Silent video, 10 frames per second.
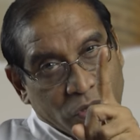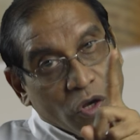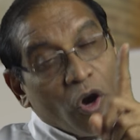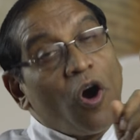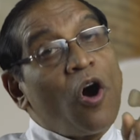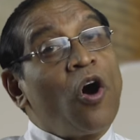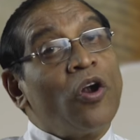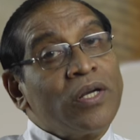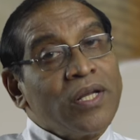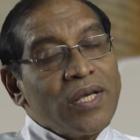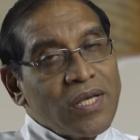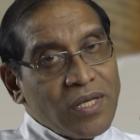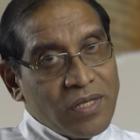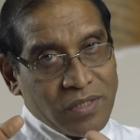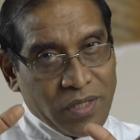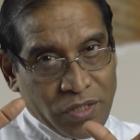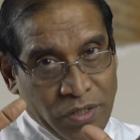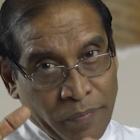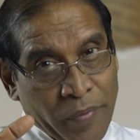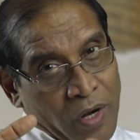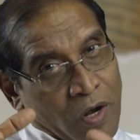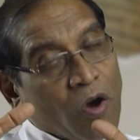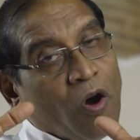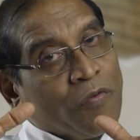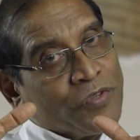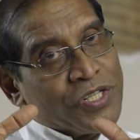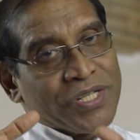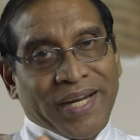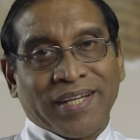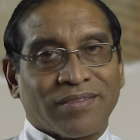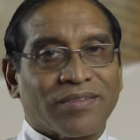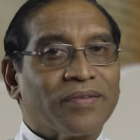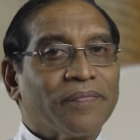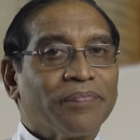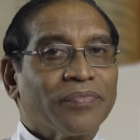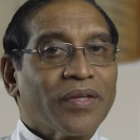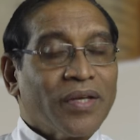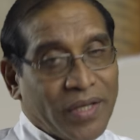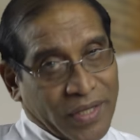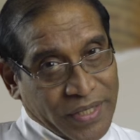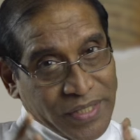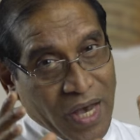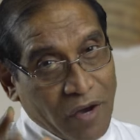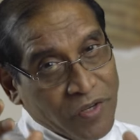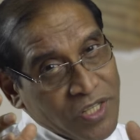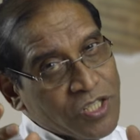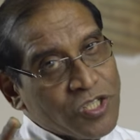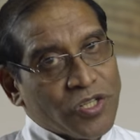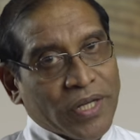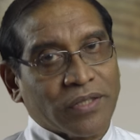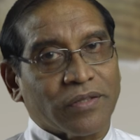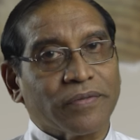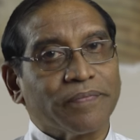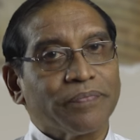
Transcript: The horn is the symbol of strength, Yahweh's strength.